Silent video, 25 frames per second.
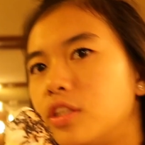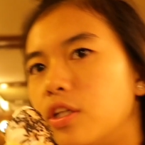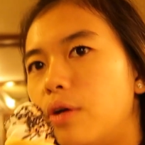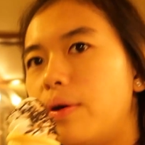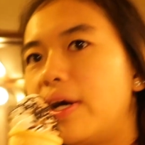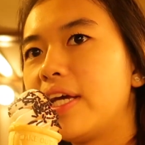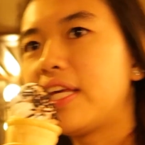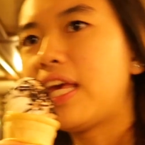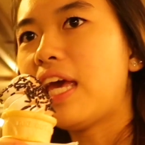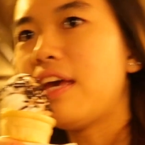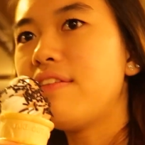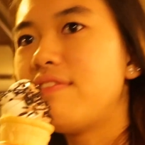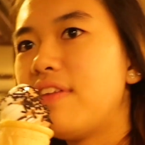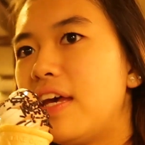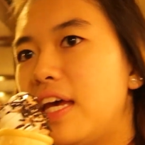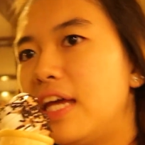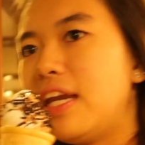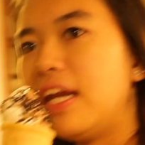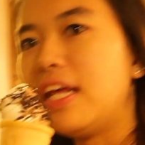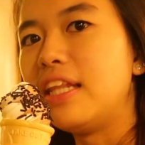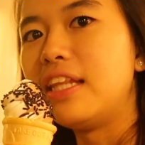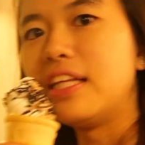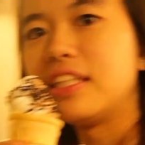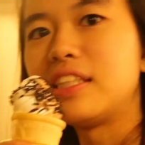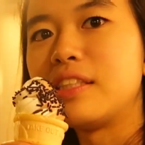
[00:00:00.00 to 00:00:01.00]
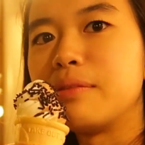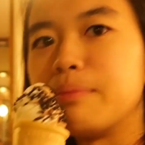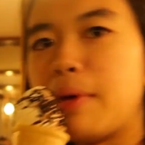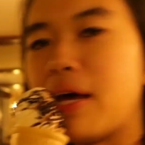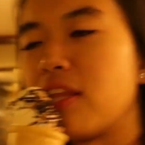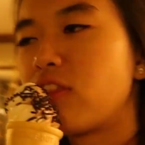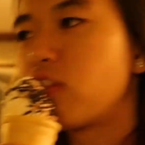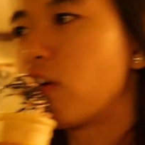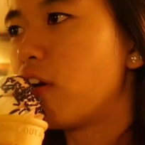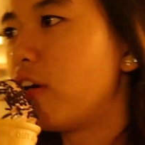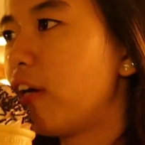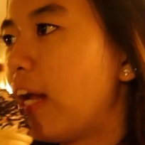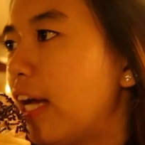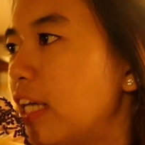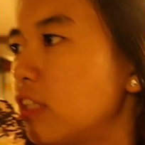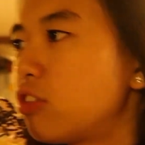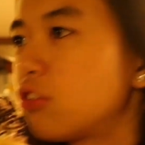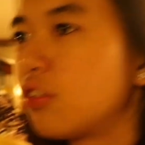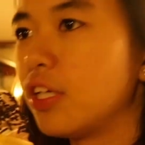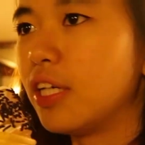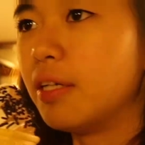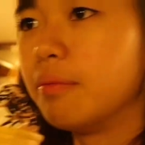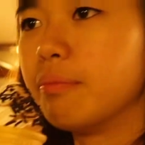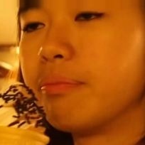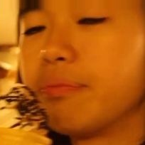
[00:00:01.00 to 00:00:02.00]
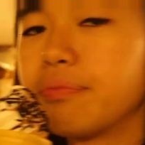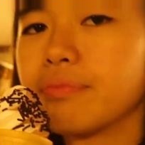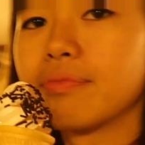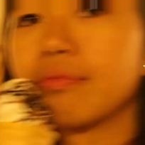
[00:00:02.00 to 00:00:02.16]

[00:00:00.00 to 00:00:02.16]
So I gave in, and this is my third ice cream.